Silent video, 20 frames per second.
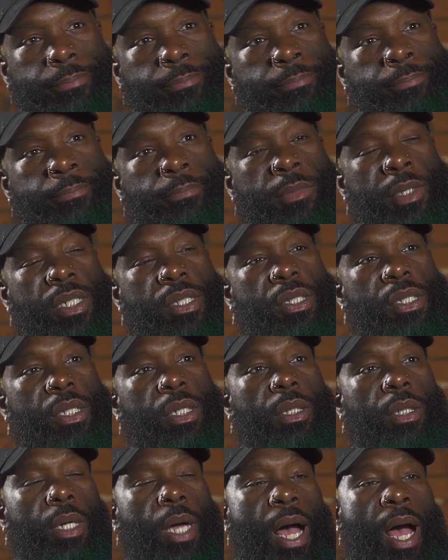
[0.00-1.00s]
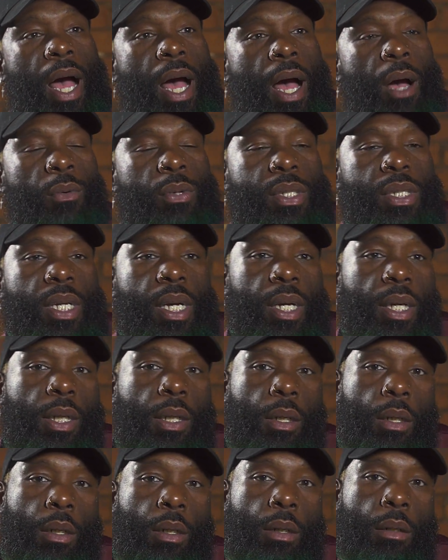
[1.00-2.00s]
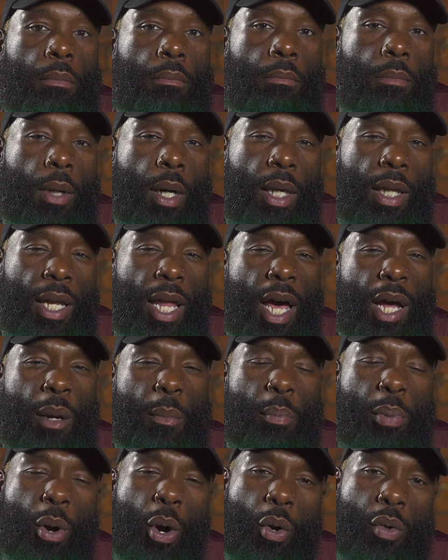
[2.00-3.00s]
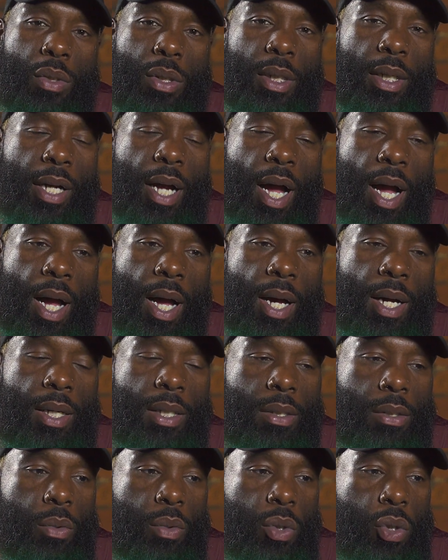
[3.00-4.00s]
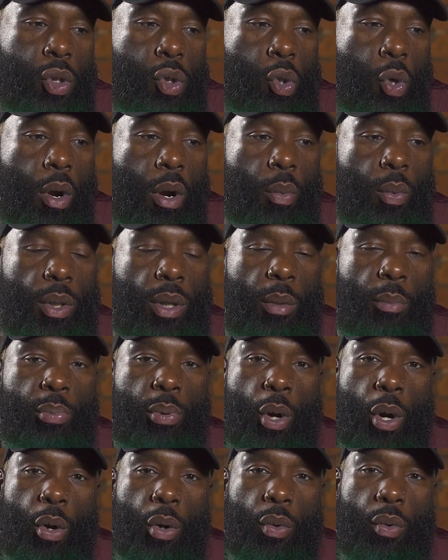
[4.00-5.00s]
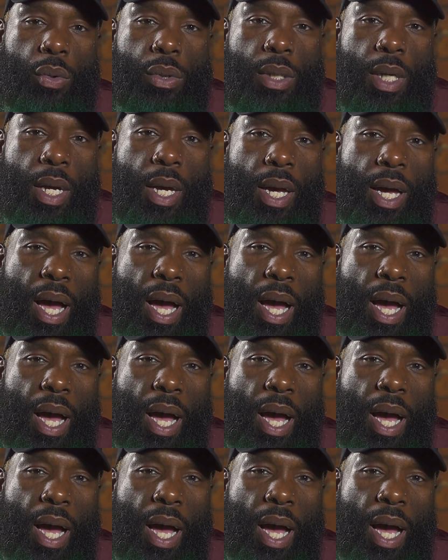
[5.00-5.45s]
Let's see. I would say a lot of pros and cons. We'll start with the pros.